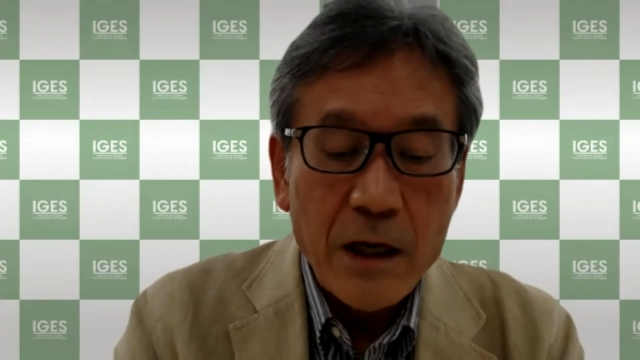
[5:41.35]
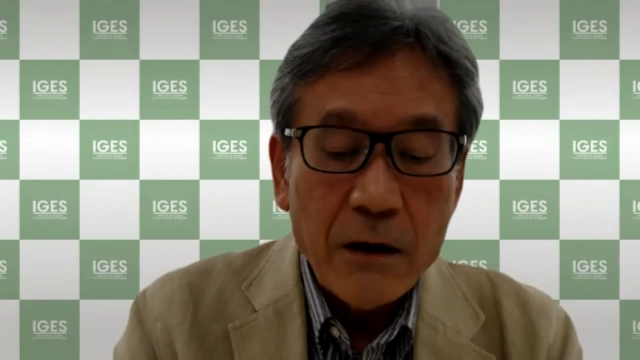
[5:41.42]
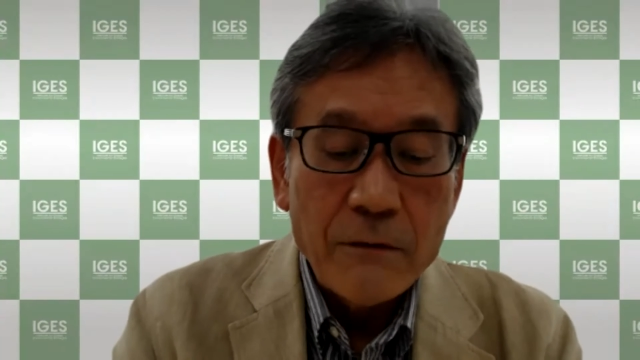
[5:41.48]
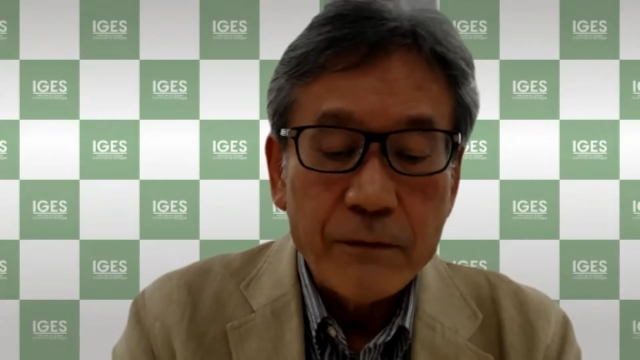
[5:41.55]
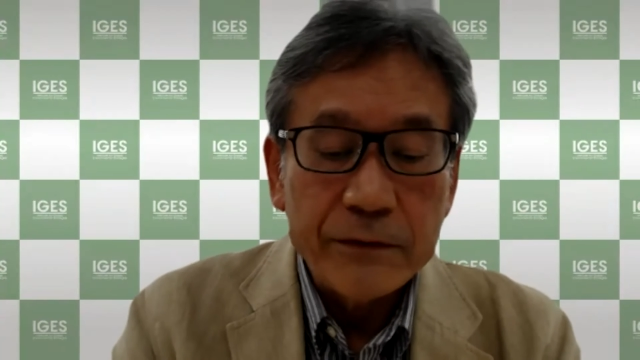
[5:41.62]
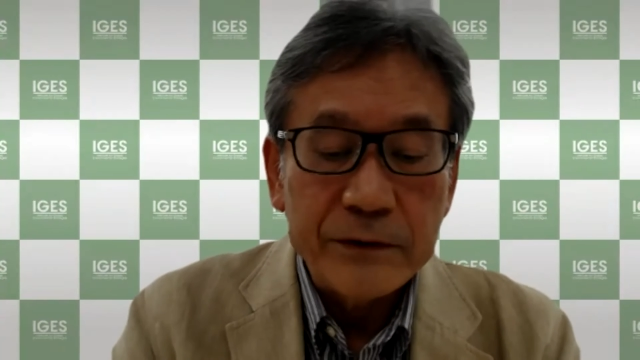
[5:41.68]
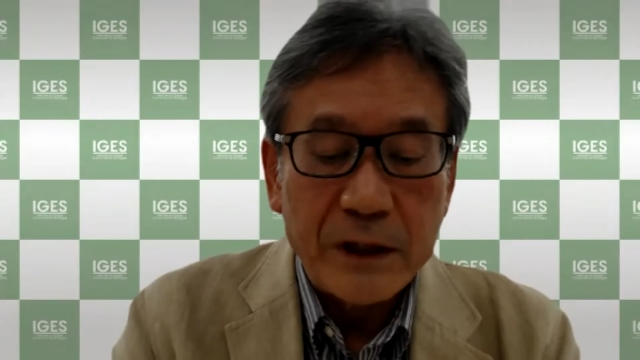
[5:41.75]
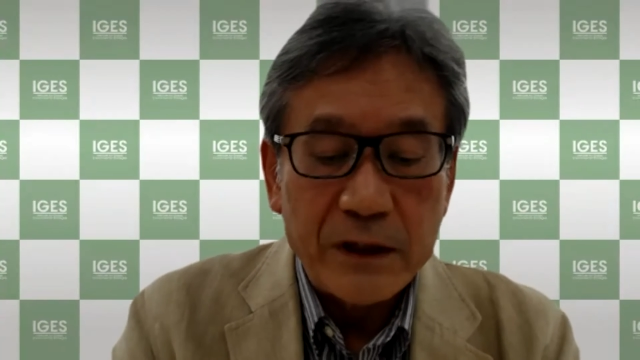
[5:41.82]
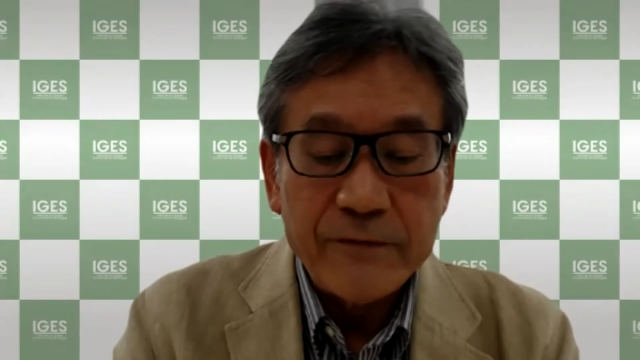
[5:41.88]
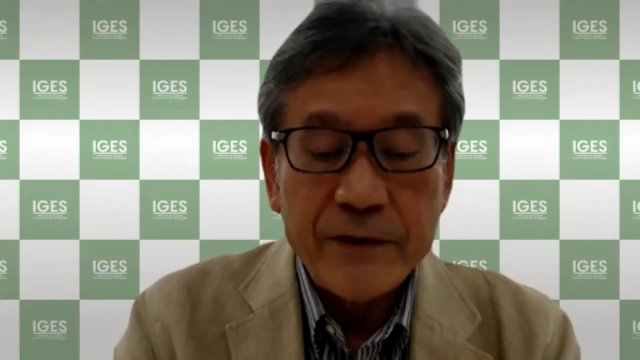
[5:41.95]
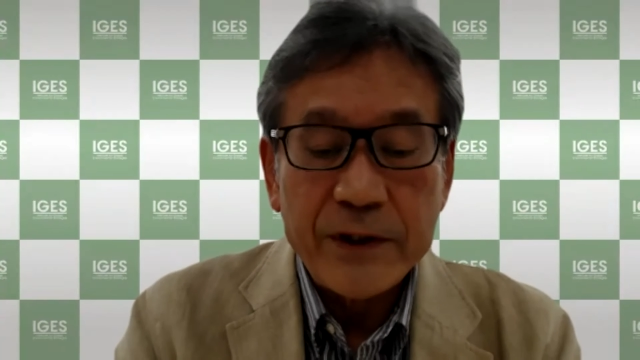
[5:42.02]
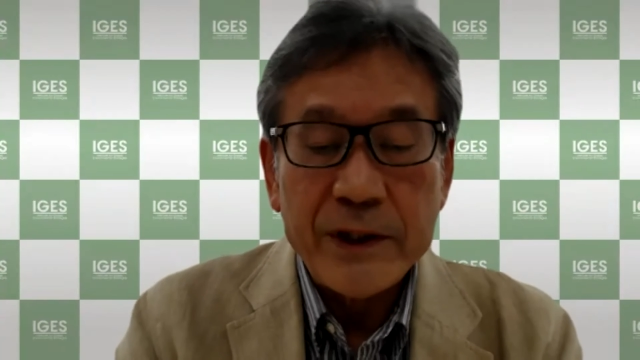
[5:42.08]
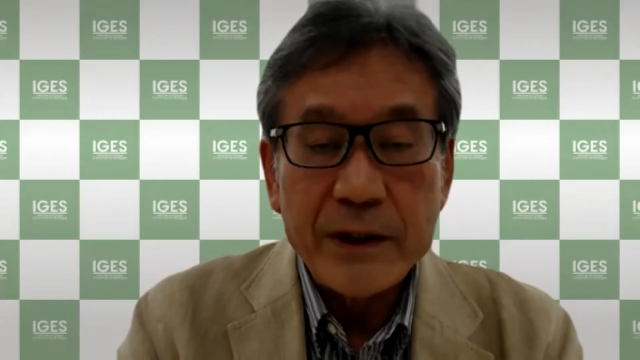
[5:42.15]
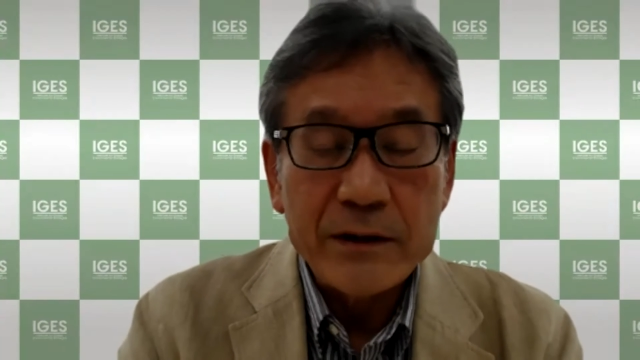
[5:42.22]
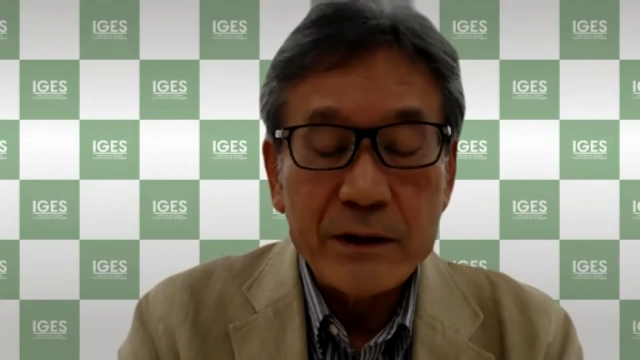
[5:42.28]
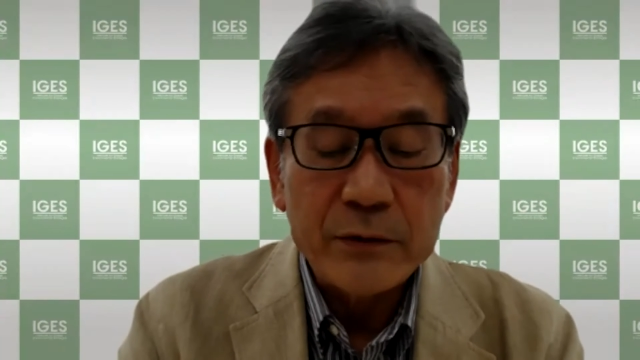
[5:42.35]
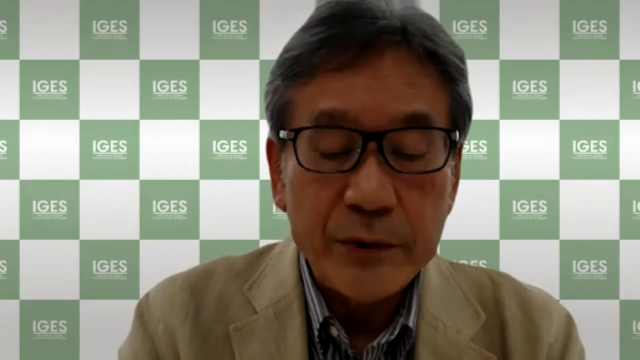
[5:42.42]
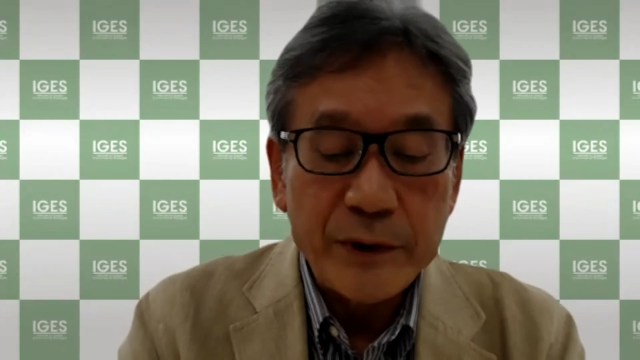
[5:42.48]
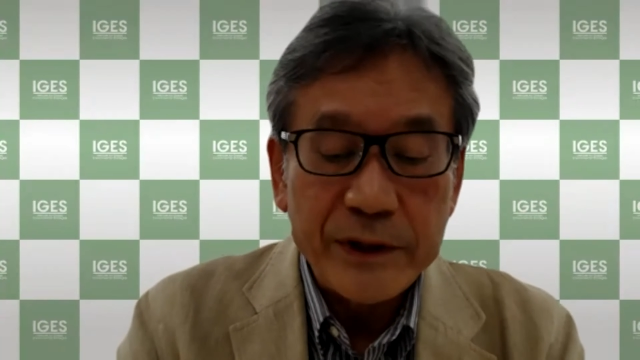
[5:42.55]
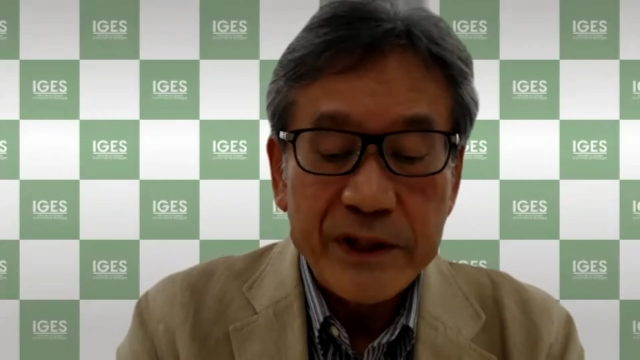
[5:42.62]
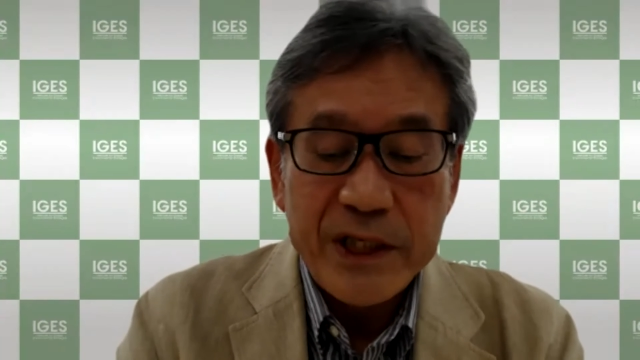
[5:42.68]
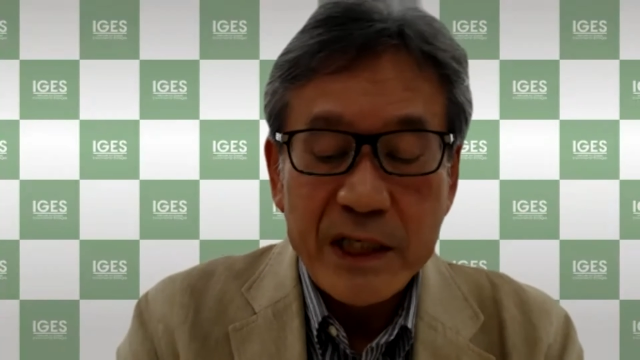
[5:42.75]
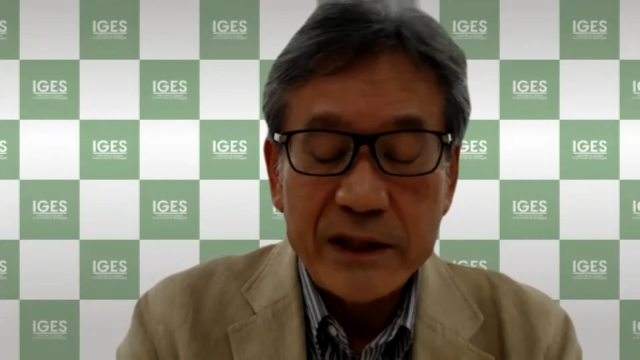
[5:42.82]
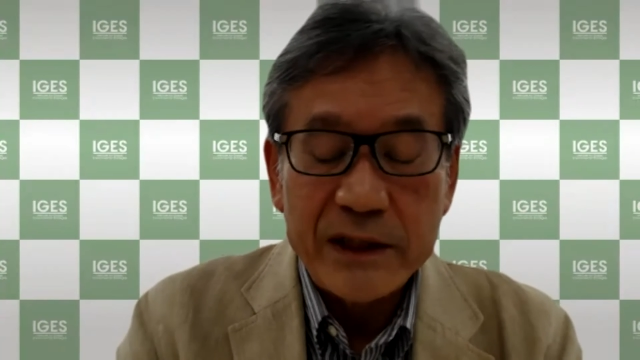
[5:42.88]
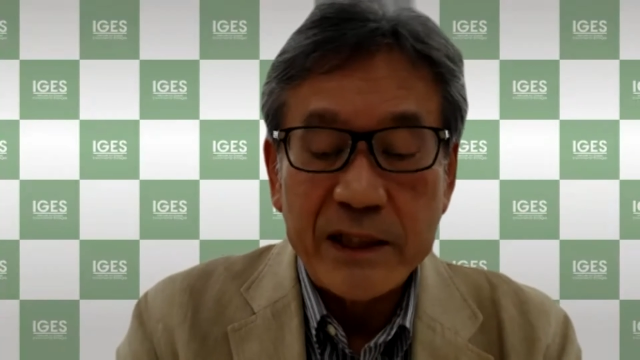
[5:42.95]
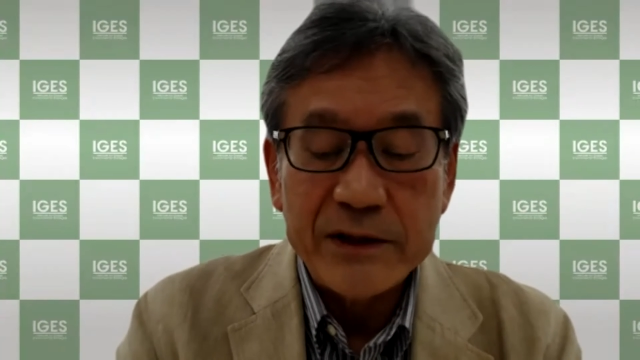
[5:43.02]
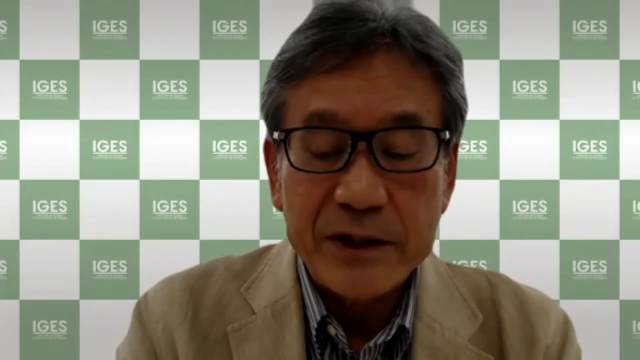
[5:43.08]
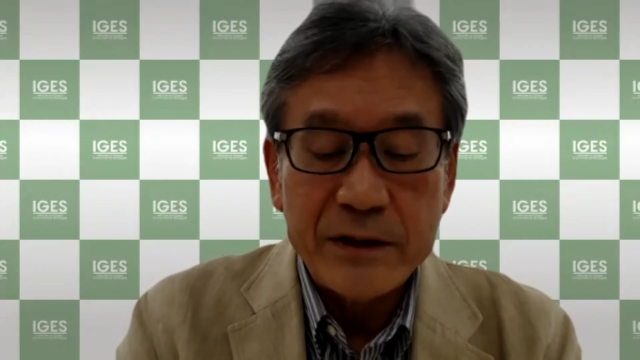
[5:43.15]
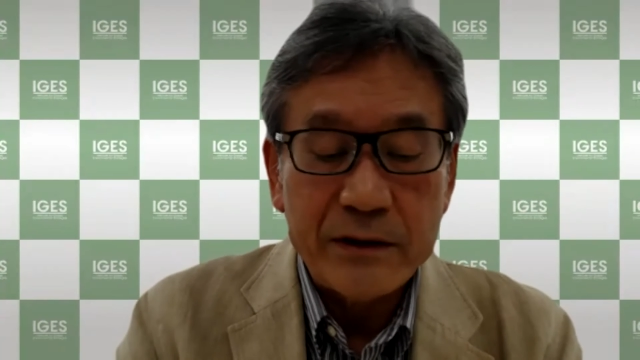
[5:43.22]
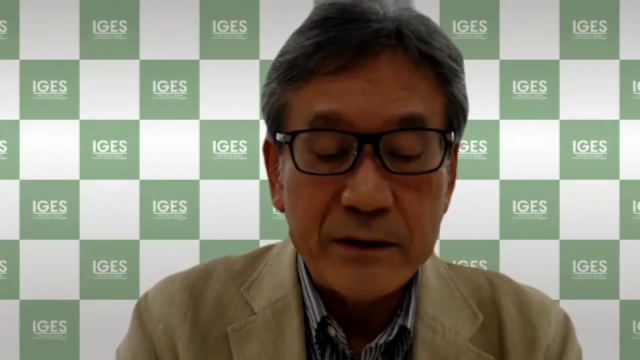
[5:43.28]
for delivering the 2030
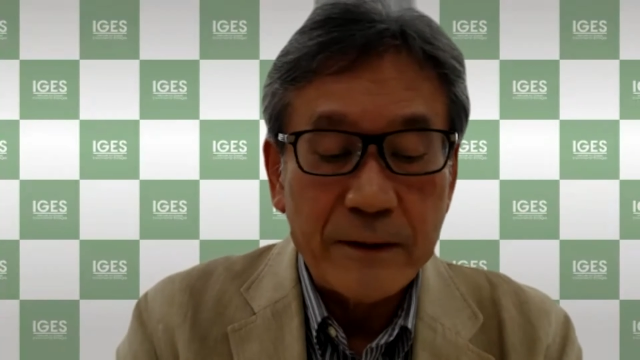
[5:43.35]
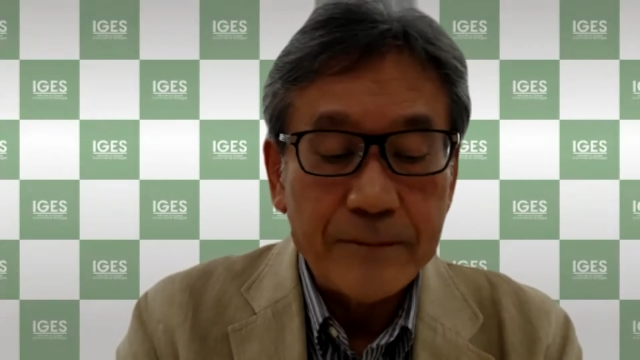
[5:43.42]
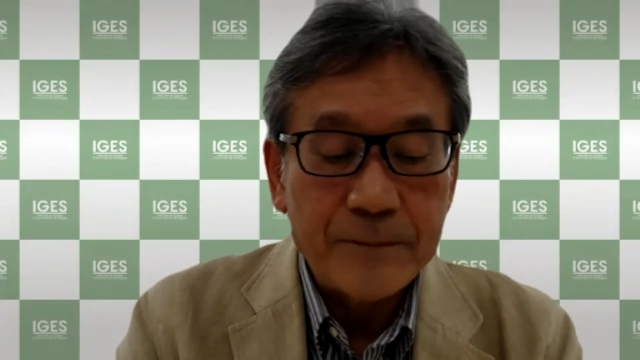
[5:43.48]
agenda.